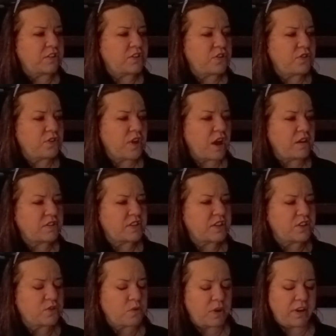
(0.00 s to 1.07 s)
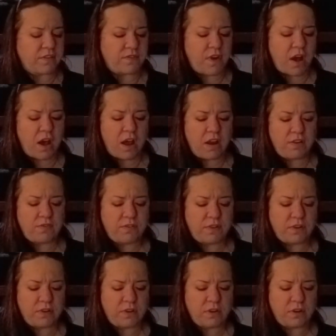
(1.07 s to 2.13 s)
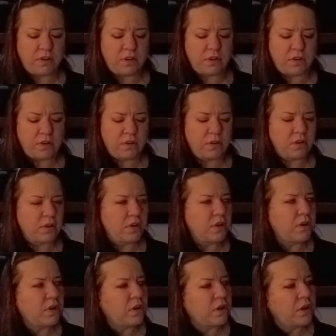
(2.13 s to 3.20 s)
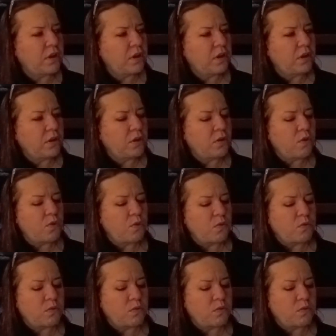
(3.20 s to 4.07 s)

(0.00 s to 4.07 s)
2025?